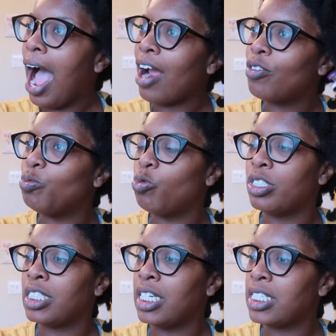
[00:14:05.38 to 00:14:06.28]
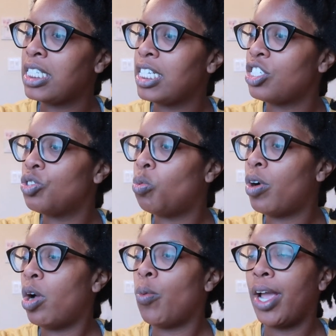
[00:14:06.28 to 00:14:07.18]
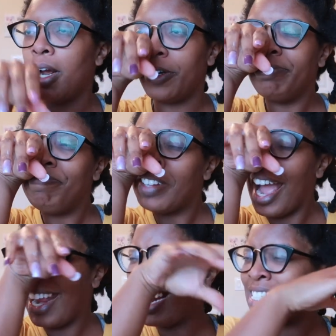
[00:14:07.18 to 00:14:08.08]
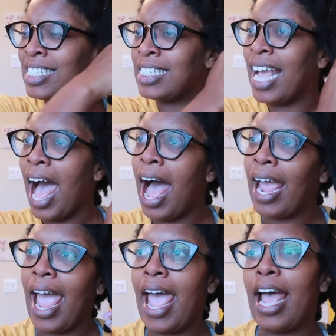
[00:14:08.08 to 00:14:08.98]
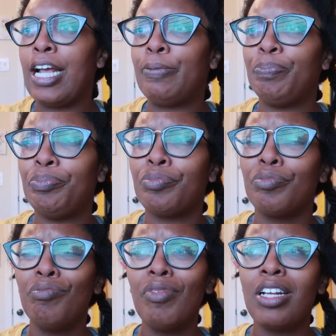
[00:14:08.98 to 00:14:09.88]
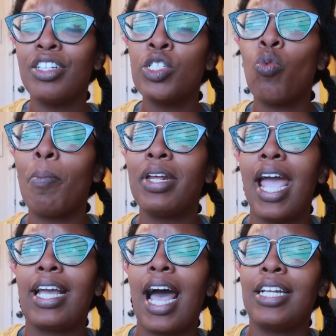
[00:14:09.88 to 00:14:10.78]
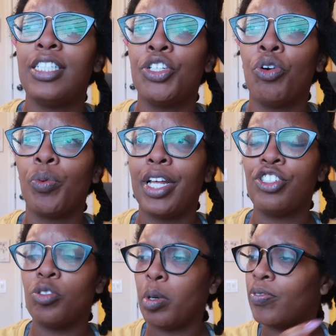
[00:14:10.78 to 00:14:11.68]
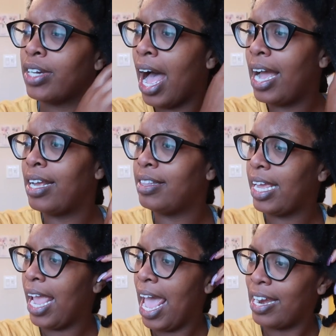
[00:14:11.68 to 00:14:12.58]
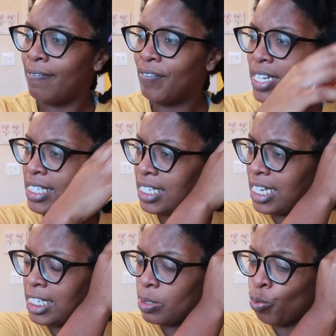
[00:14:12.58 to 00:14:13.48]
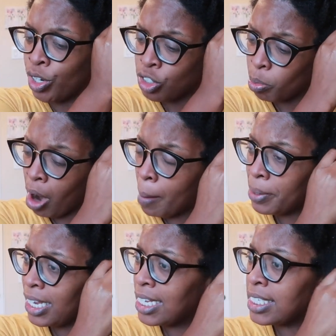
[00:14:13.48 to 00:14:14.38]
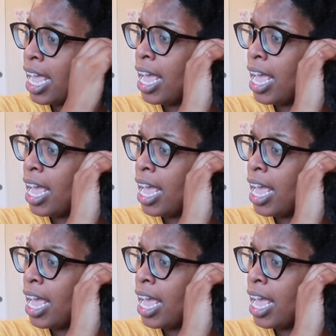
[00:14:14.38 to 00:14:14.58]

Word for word: I was listening to the one where I guess this guy had this woman had gotten into a relationship with a guy and they had invested in some rental properties.